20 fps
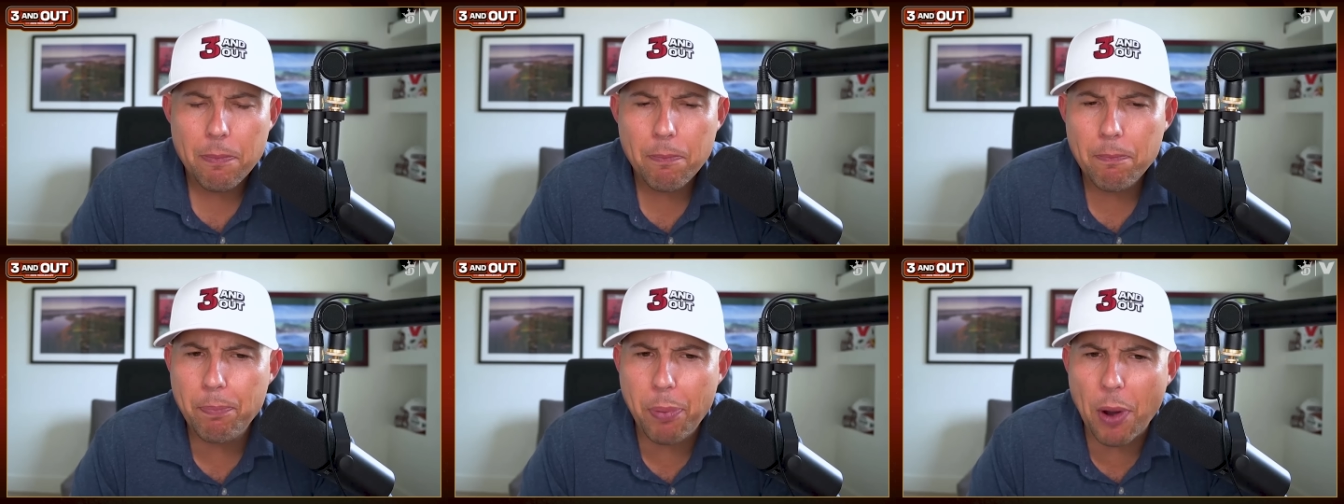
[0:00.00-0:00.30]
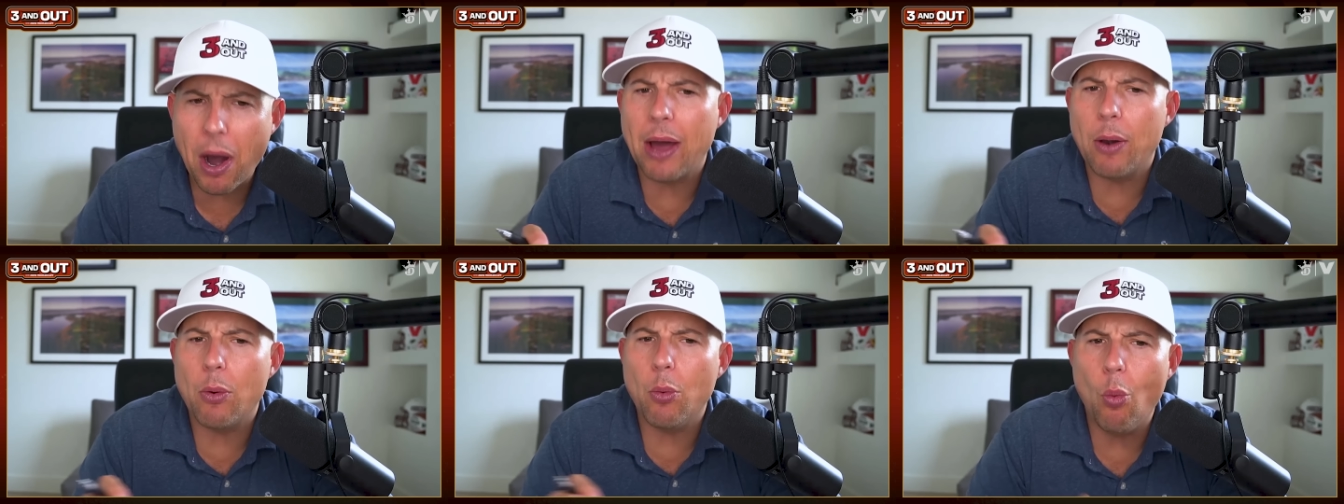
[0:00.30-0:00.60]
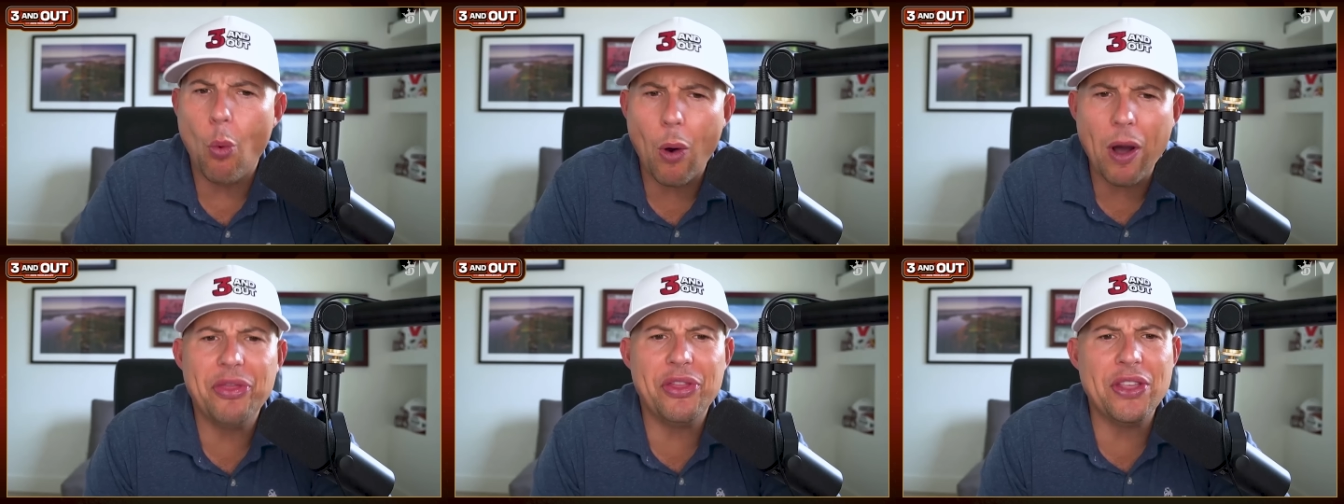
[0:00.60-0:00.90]
But
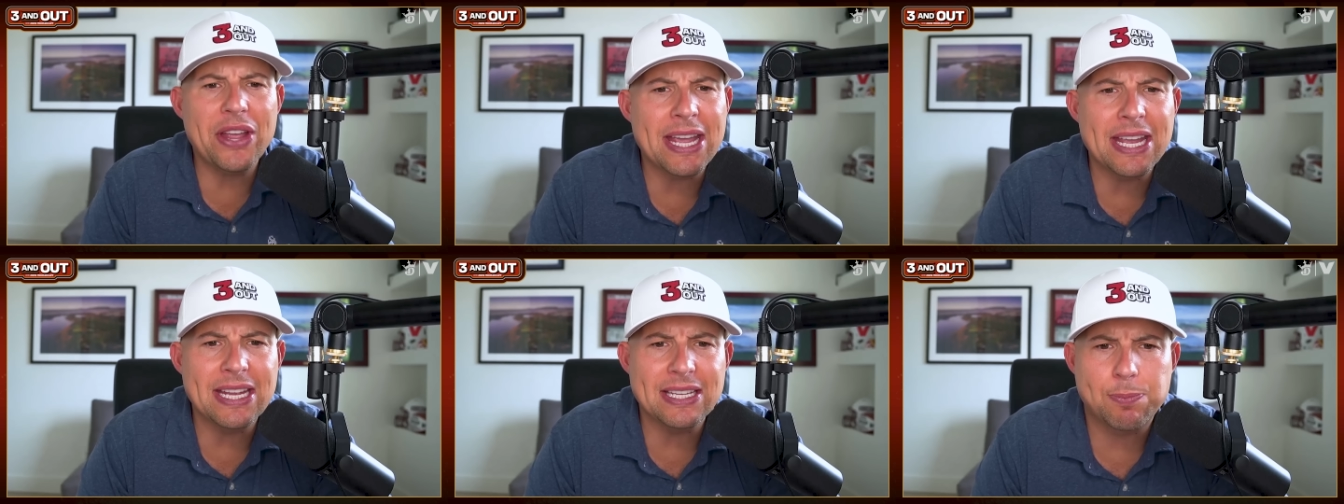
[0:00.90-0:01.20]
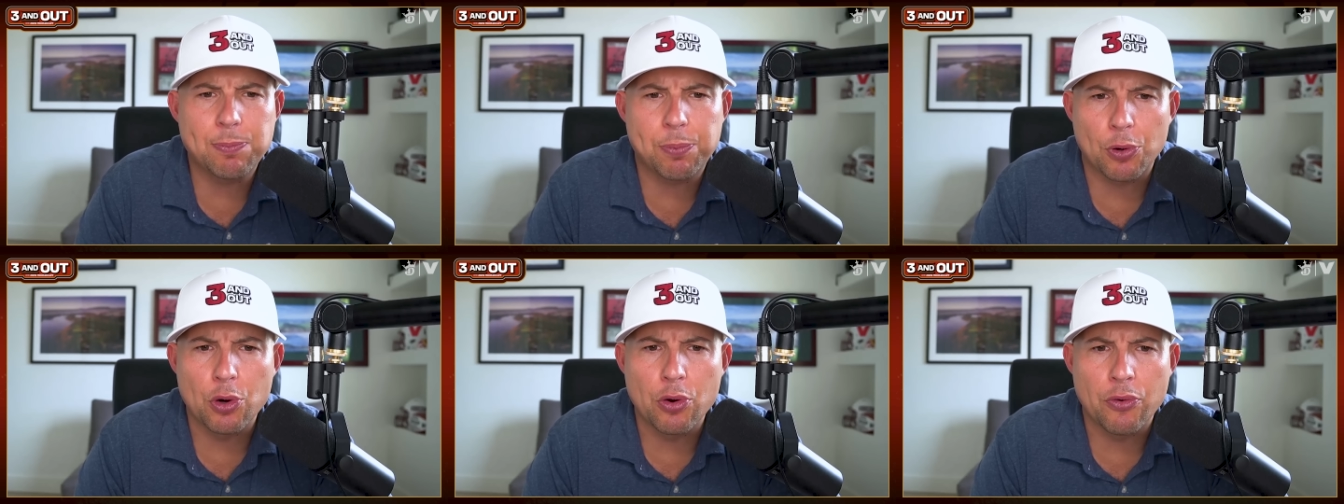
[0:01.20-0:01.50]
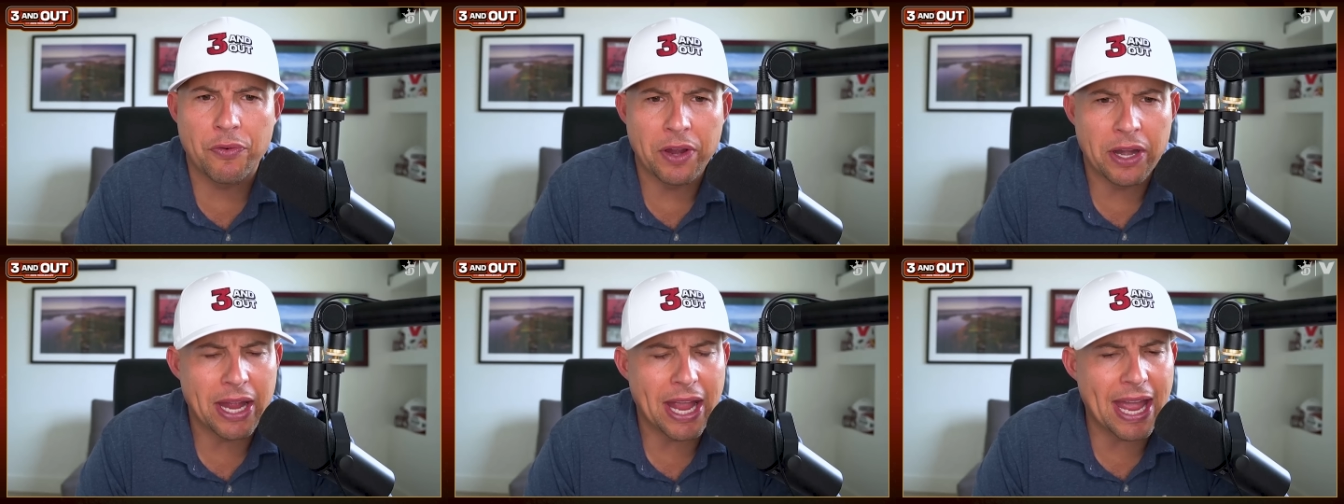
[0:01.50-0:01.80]
one thing he's
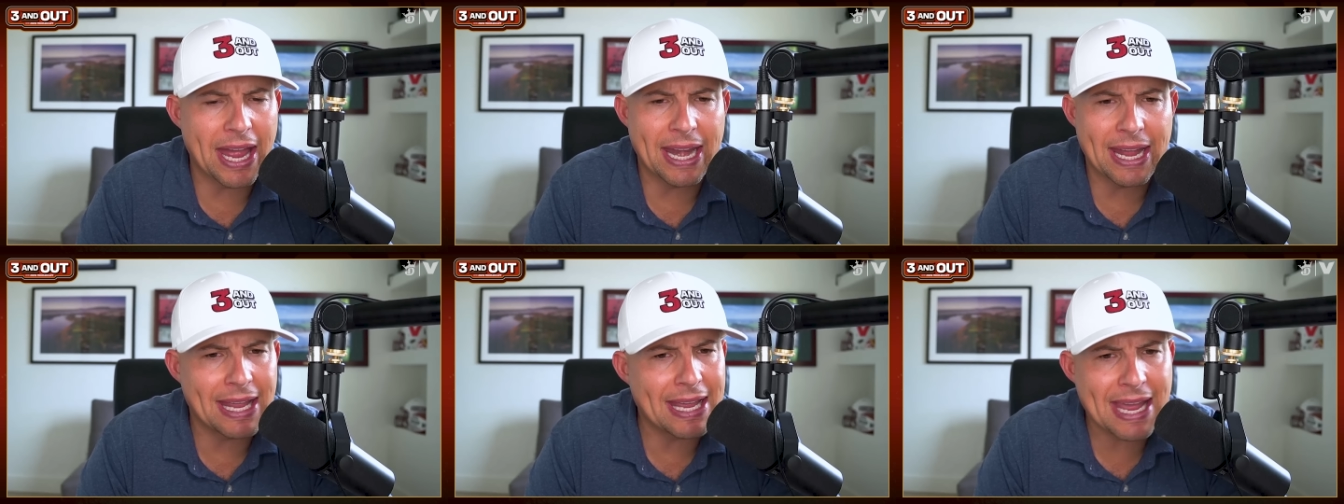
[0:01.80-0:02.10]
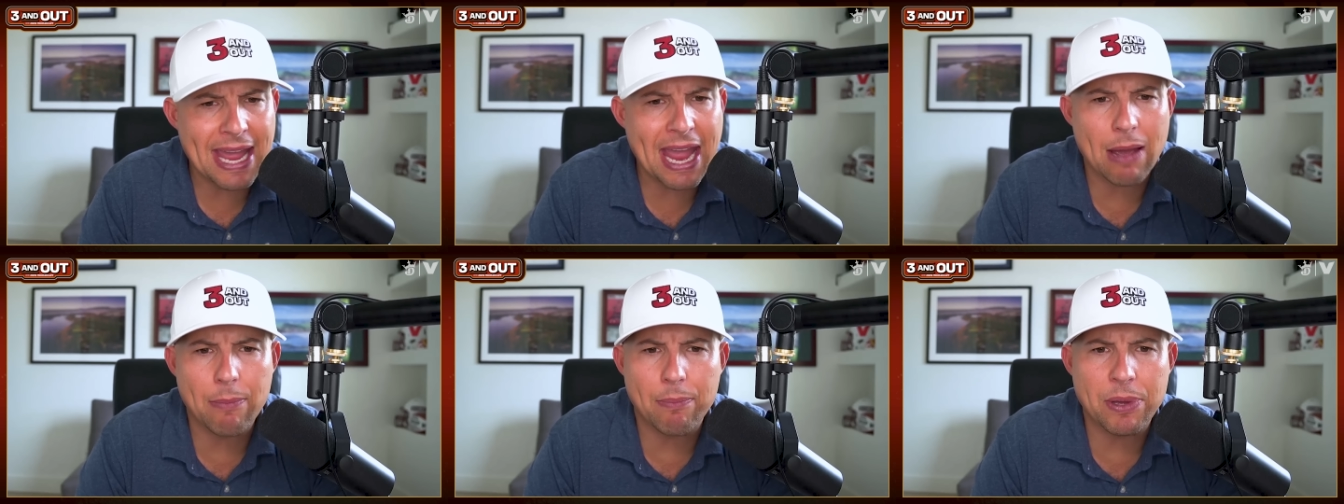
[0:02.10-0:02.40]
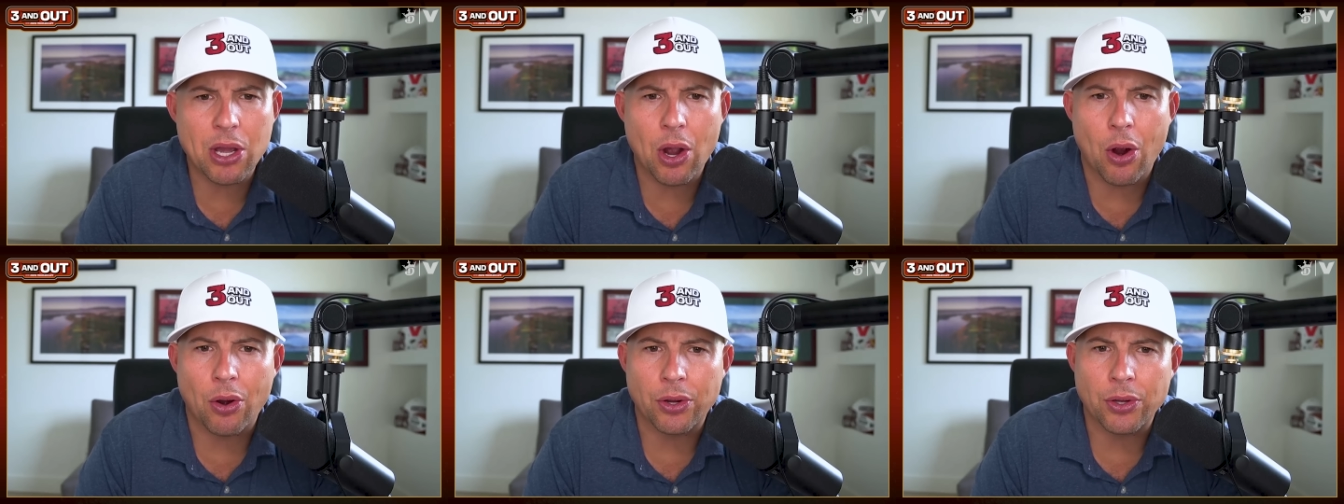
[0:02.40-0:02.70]
proven, and it can't
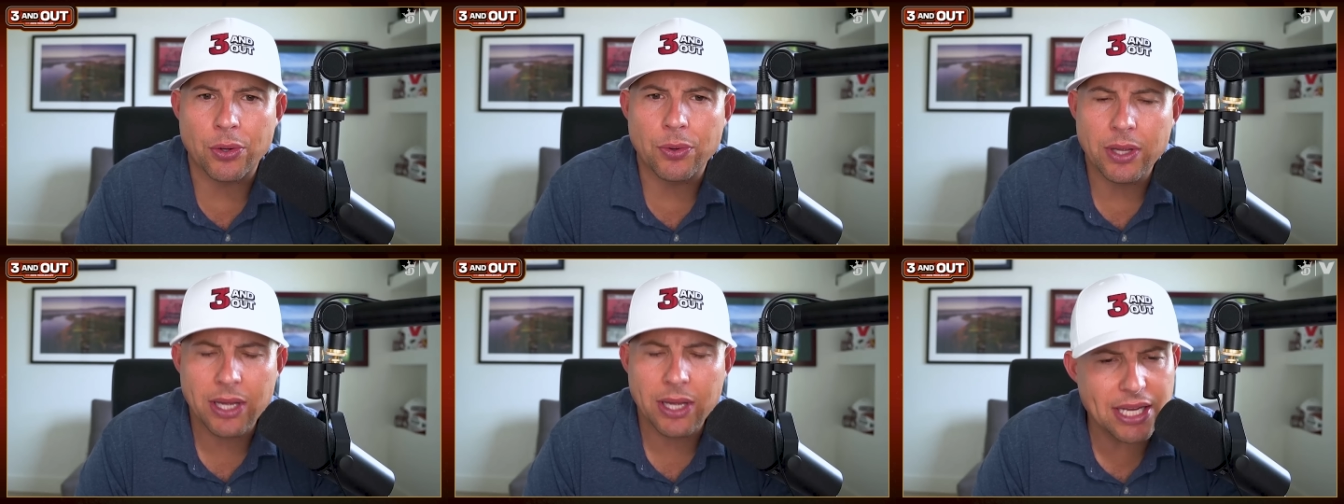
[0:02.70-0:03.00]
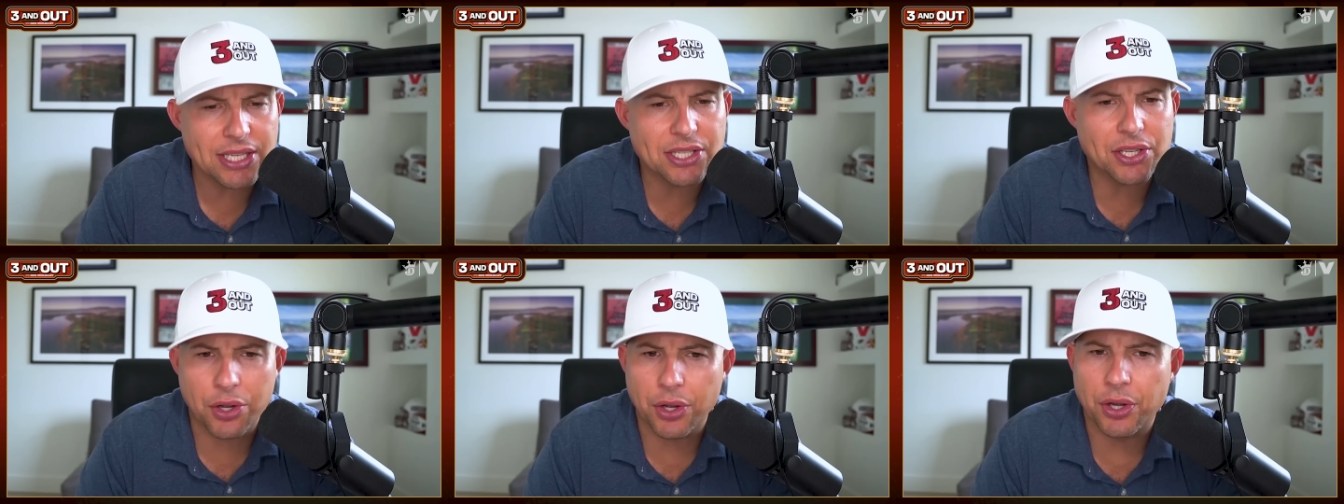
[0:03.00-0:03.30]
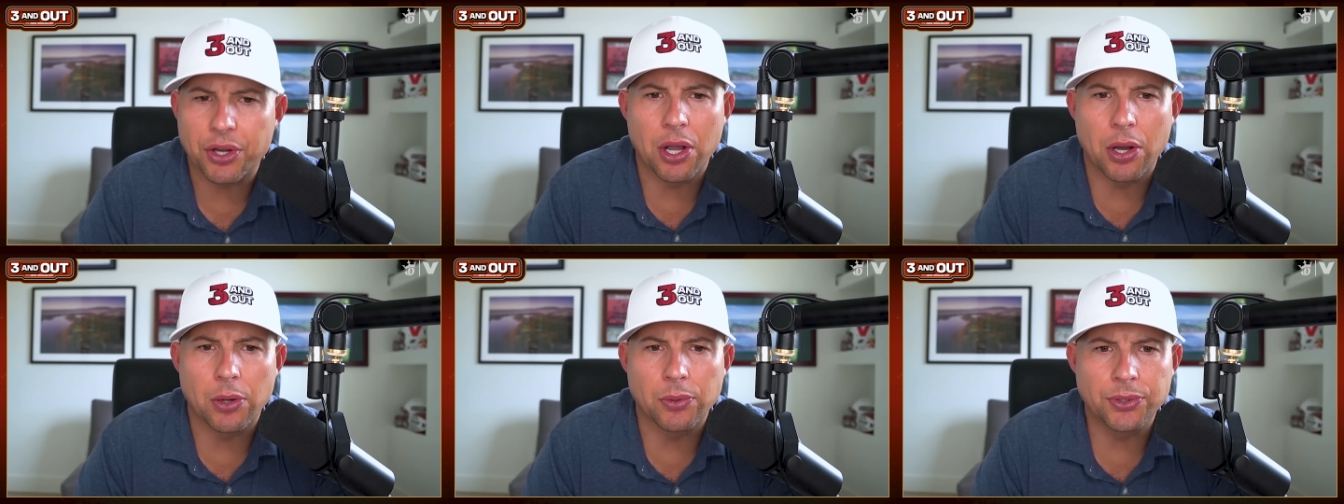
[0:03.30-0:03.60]
be argued, he's a good
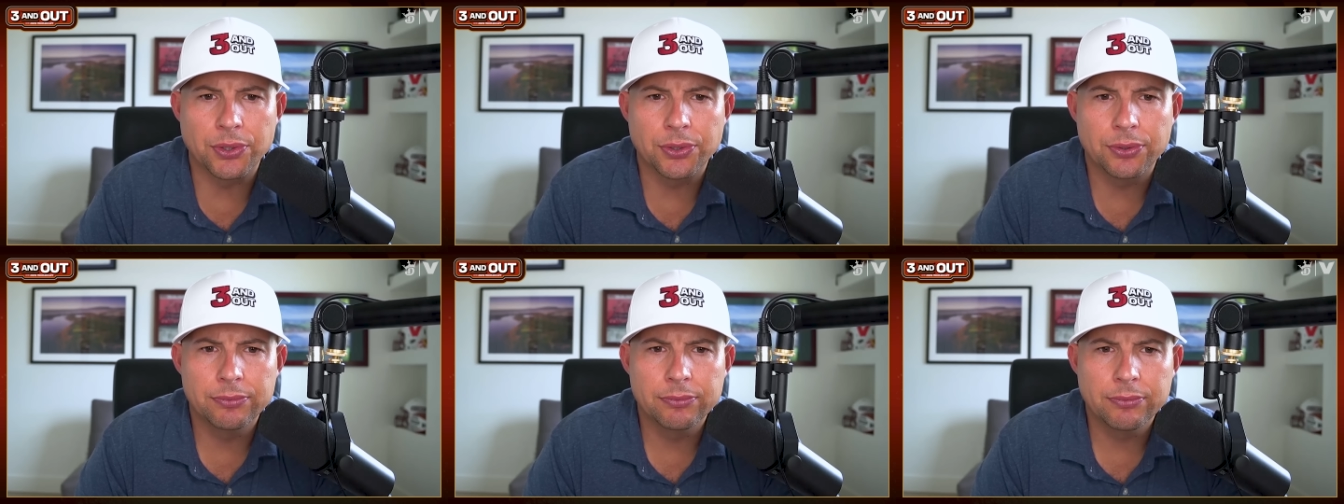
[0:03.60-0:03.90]
coach.